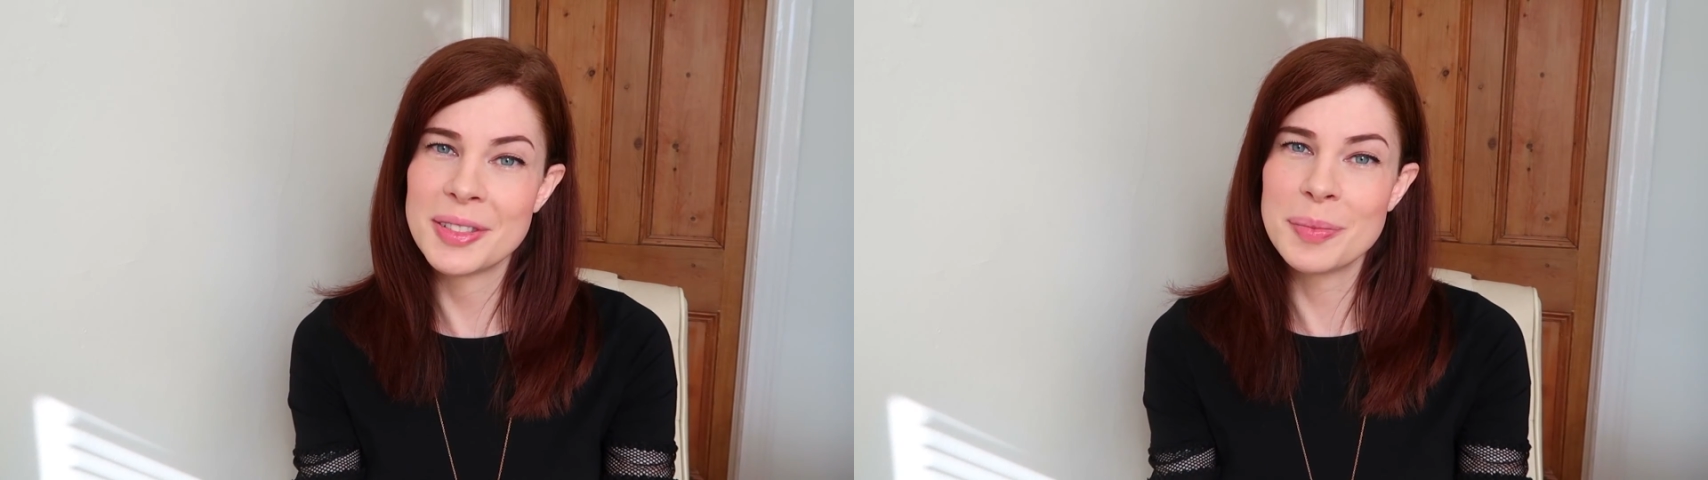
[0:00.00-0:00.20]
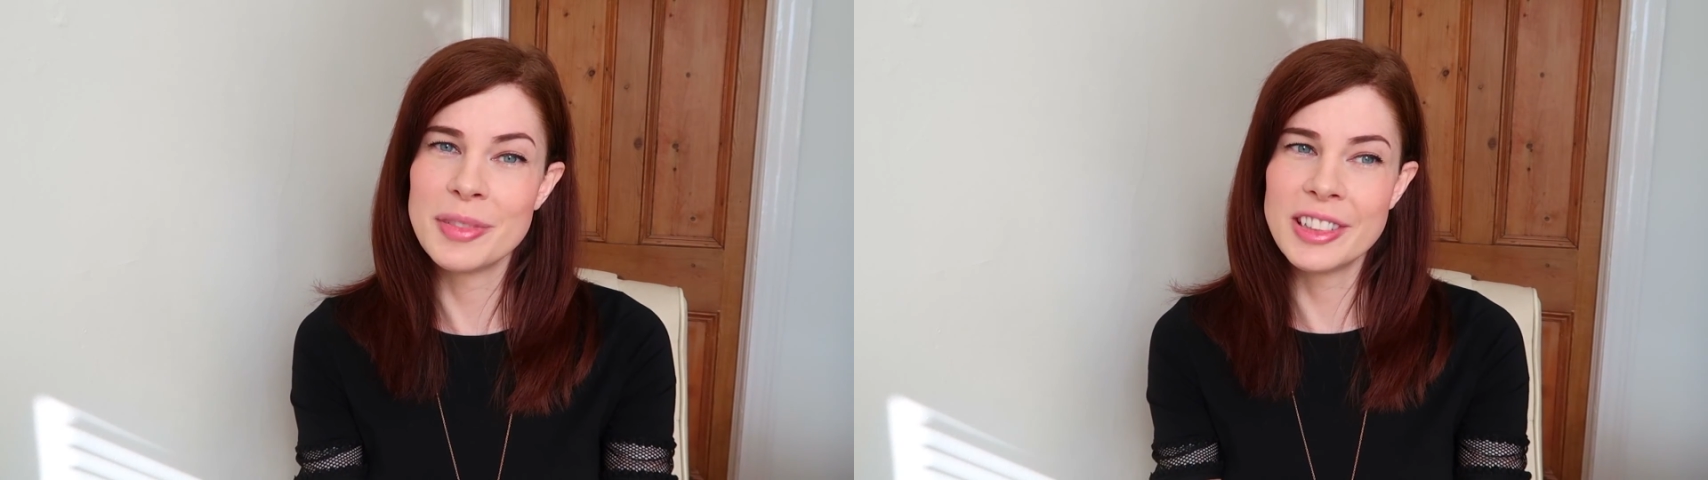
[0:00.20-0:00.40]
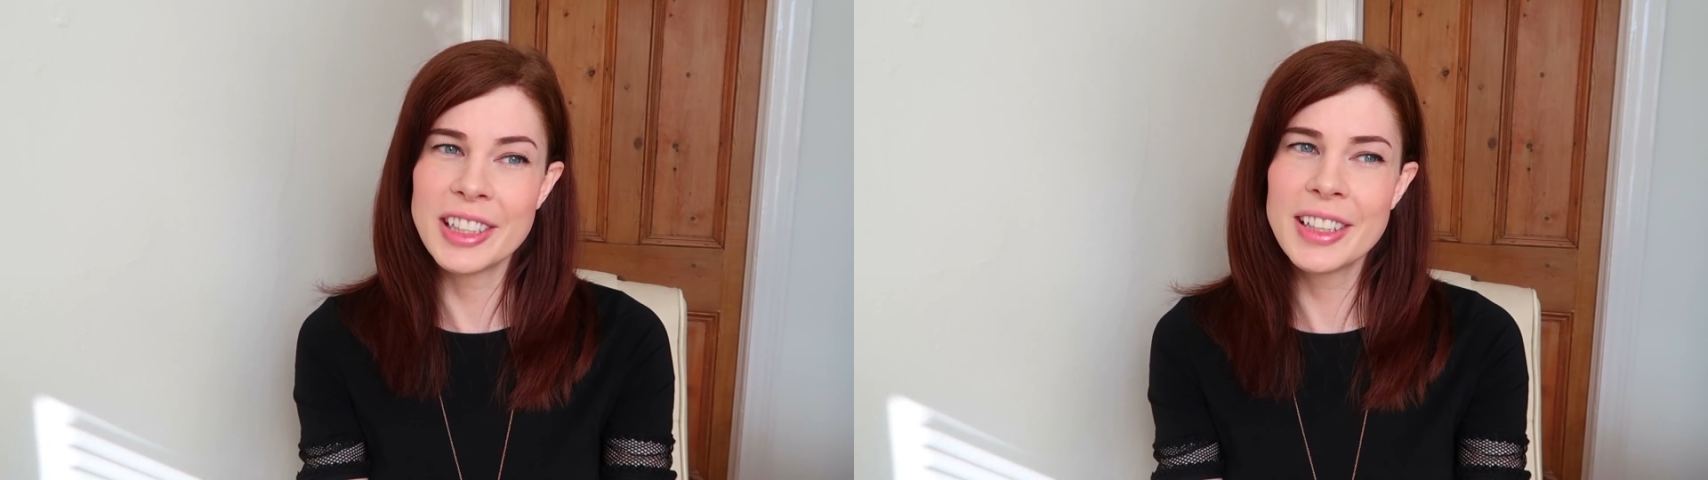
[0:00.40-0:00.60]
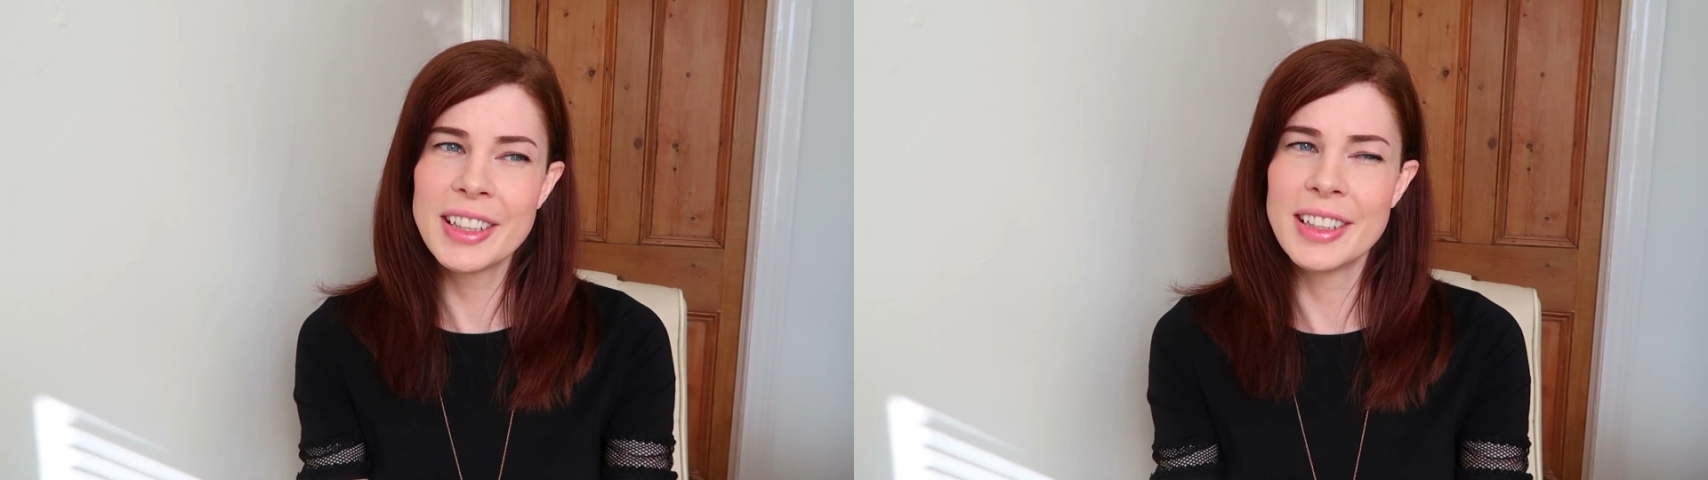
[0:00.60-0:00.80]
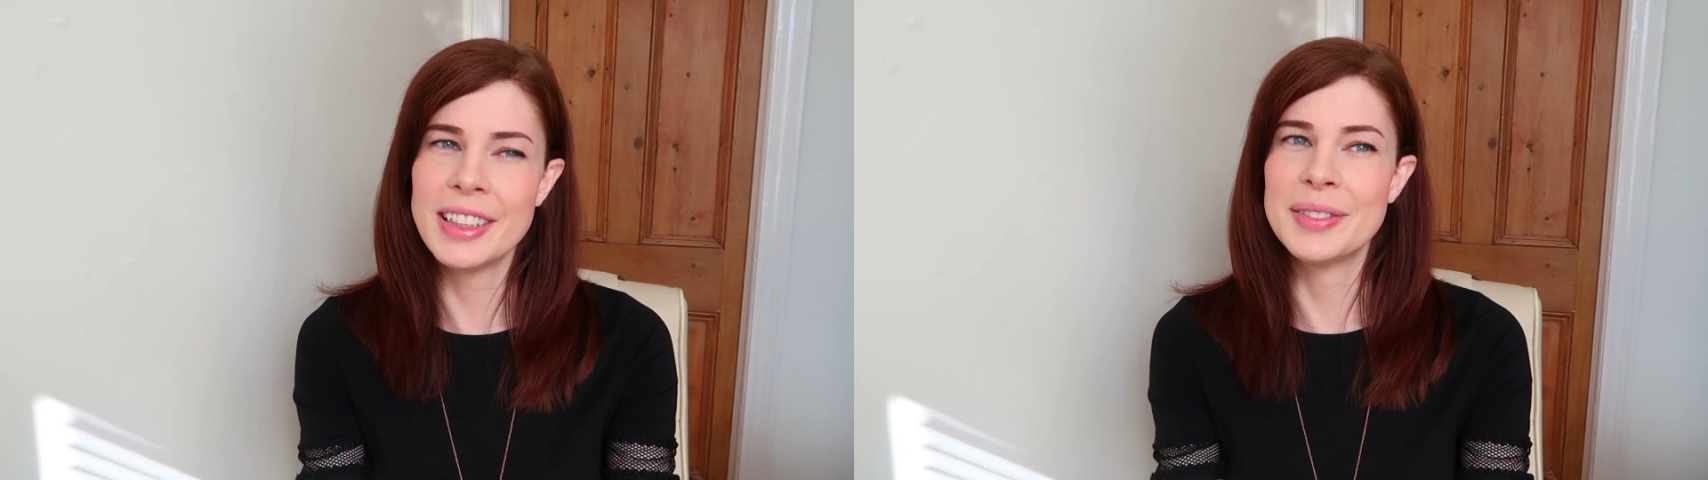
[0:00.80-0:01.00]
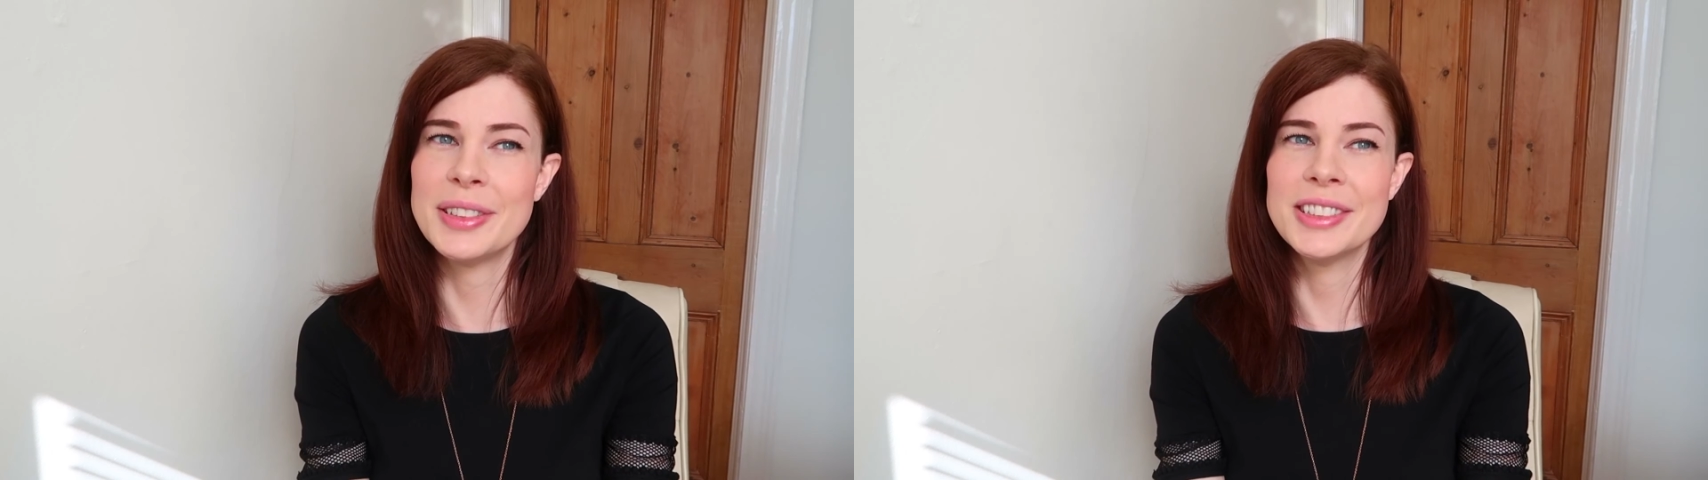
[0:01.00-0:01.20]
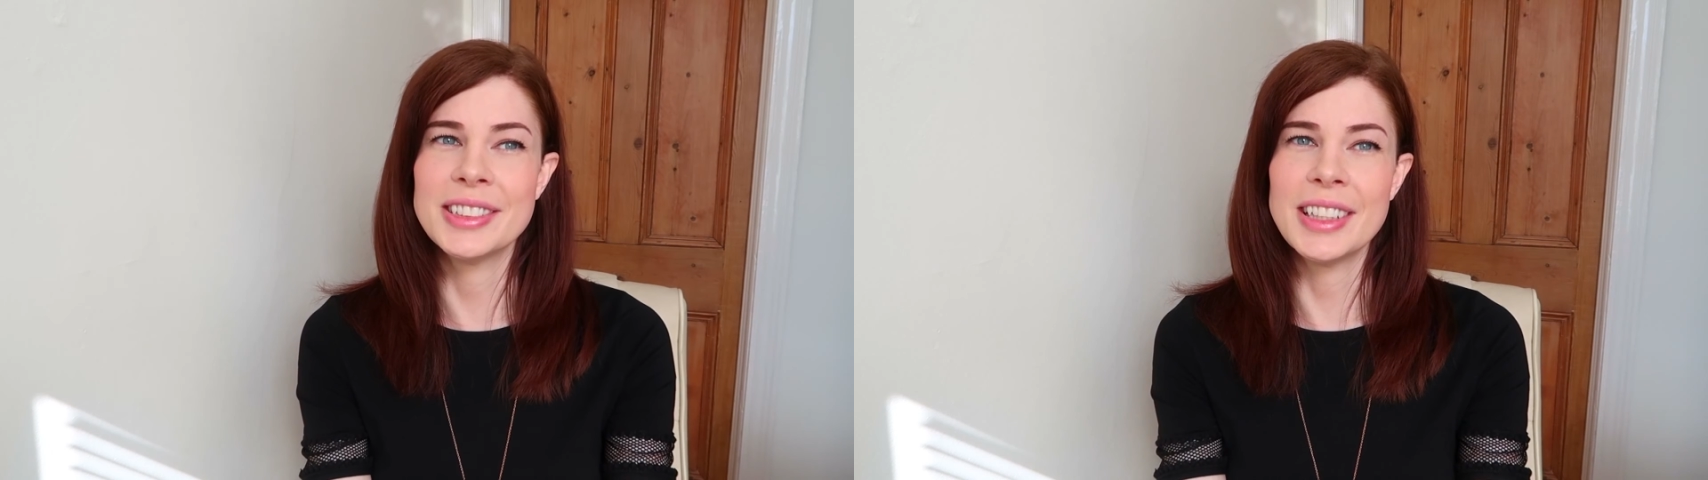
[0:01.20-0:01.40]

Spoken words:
Marie, and Marie was